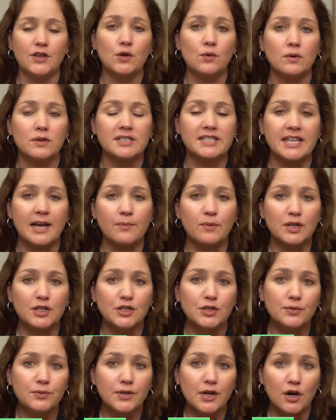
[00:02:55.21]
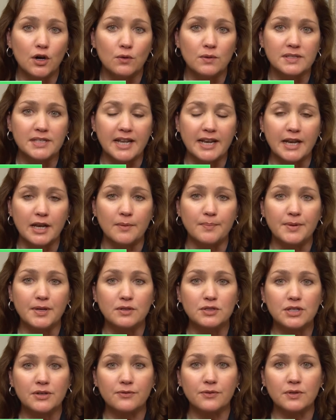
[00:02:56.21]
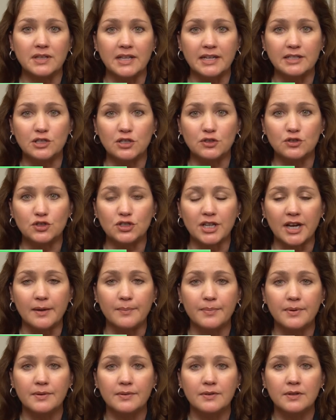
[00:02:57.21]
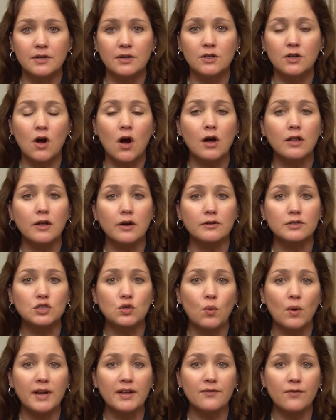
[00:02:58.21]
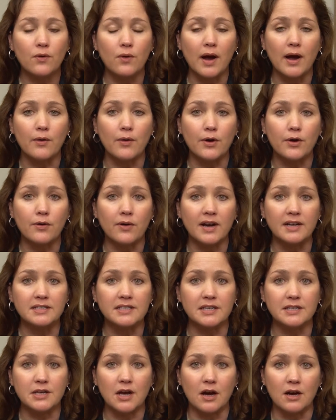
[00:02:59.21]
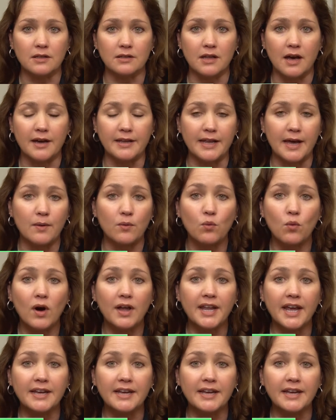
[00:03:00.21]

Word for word: you or someone you know is in an abusive relationship, call our 24 hour crisis hotline at 1